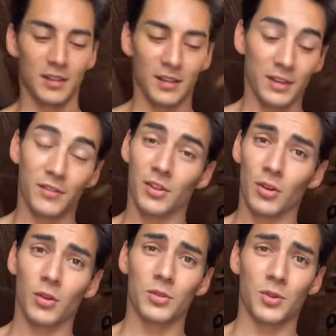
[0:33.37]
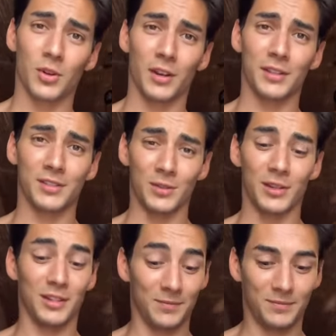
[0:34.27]
If you don't know who Zordon is, you
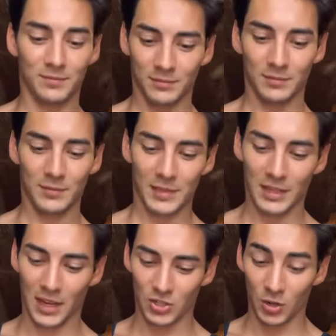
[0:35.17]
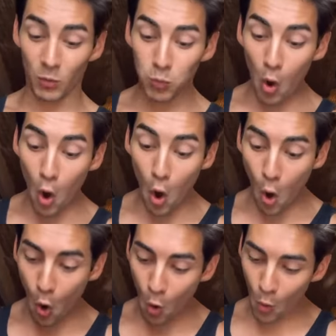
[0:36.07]
need to catch up.
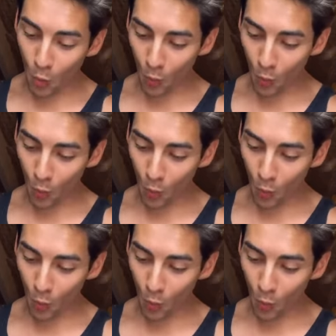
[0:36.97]
Whoa!